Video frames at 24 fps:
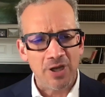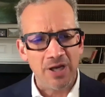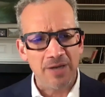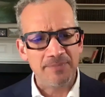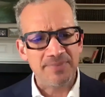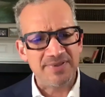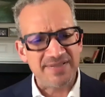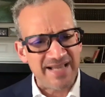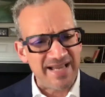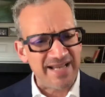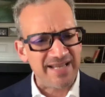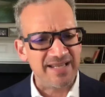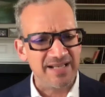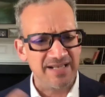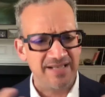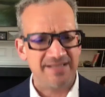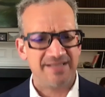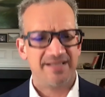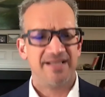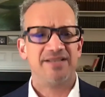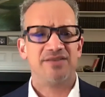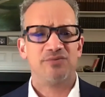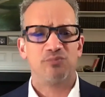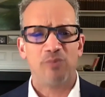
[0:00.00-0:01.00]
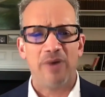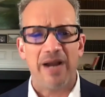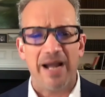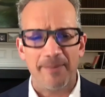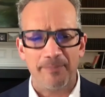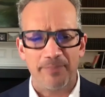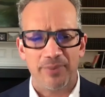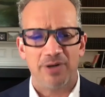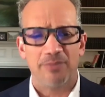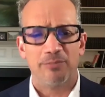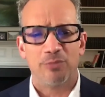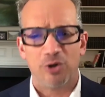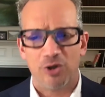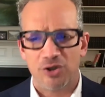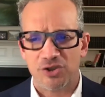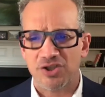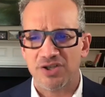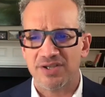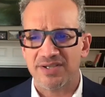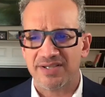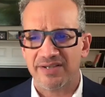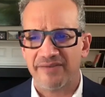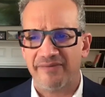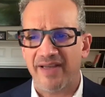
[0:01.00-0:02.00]
Second is this rapid
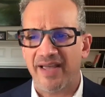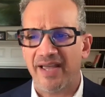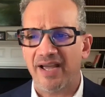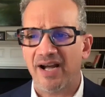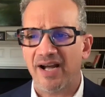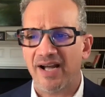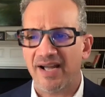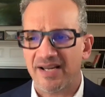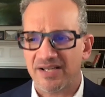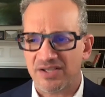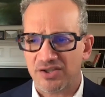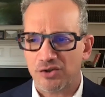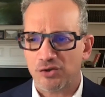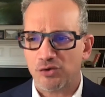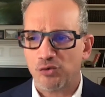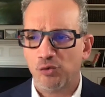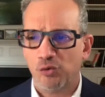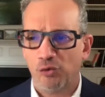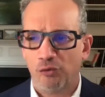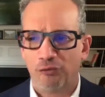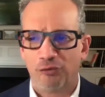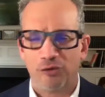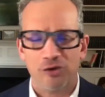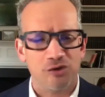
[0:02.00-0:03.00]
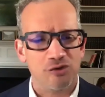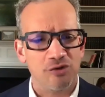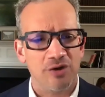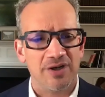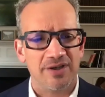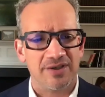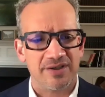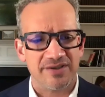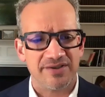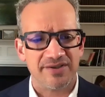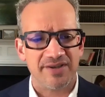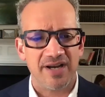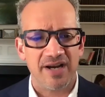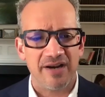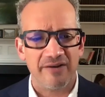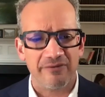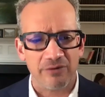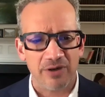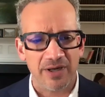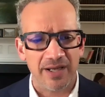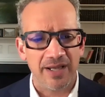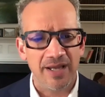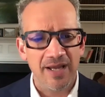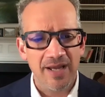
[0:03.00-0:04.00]
emergence of AI as a tool for drug
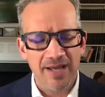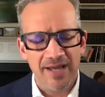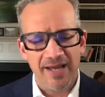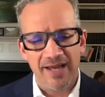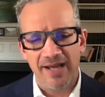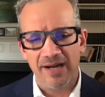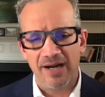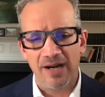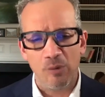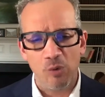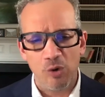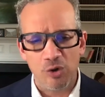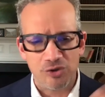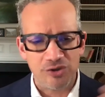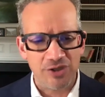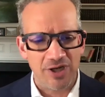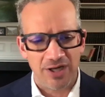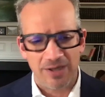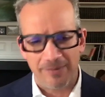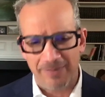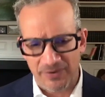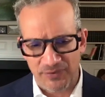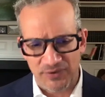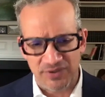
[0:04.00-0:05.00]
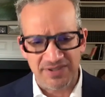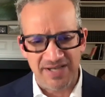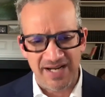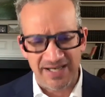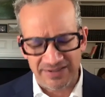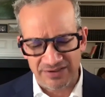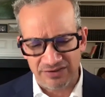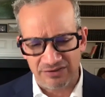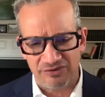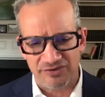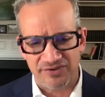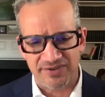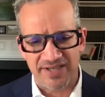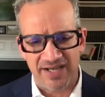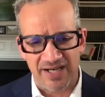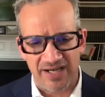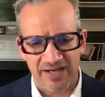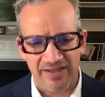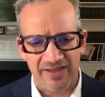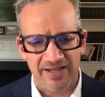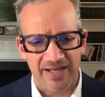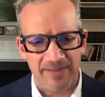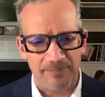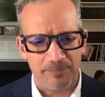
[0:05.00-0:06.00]
discovery. And I won't talk about the technical side
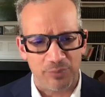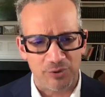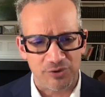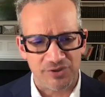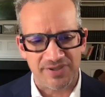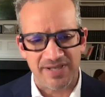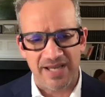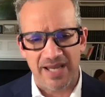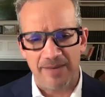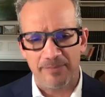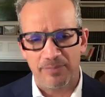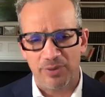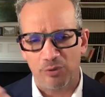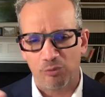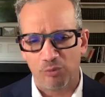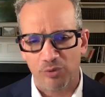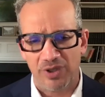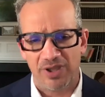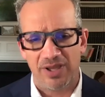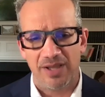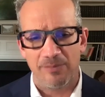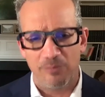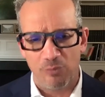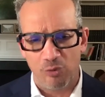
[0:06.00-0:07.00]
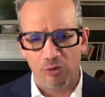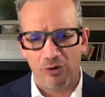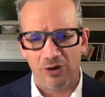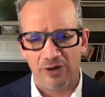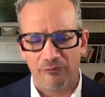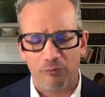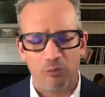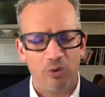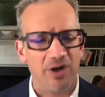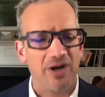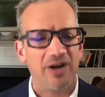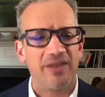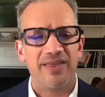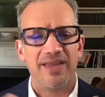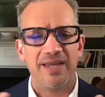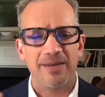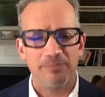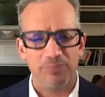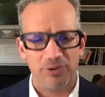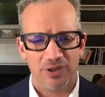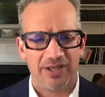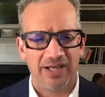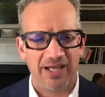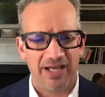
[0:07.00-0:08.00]
of that per se, but really more of what are the
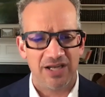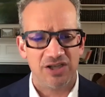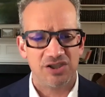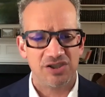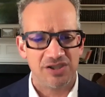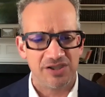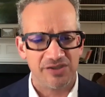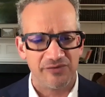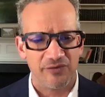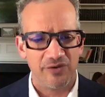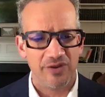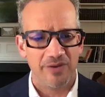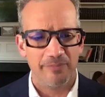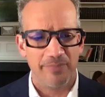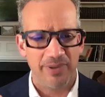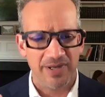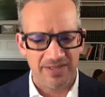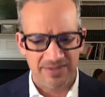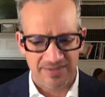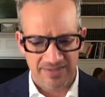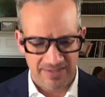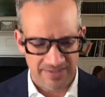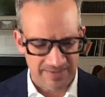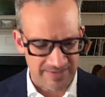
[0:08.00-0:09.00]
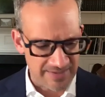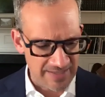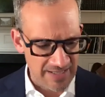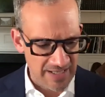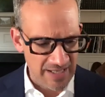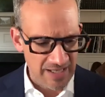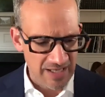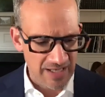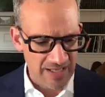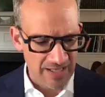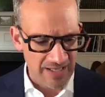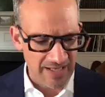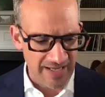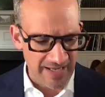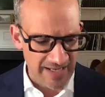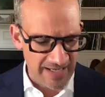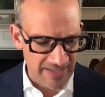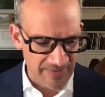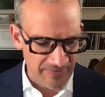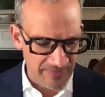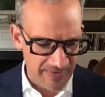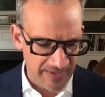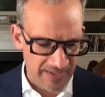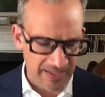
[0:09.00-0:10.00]
implications for the business
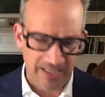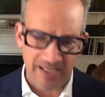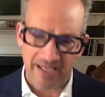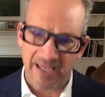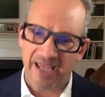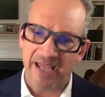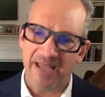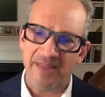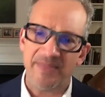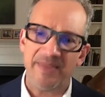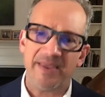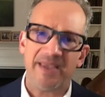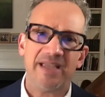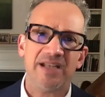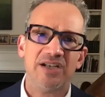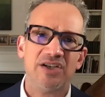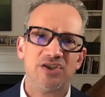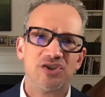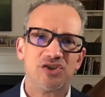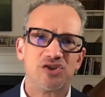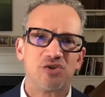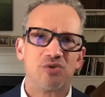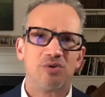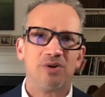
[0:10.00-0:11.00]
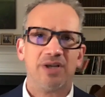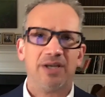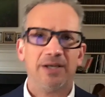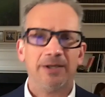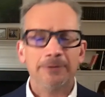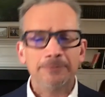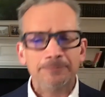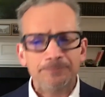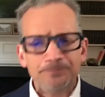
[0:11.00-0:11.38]
and the industry.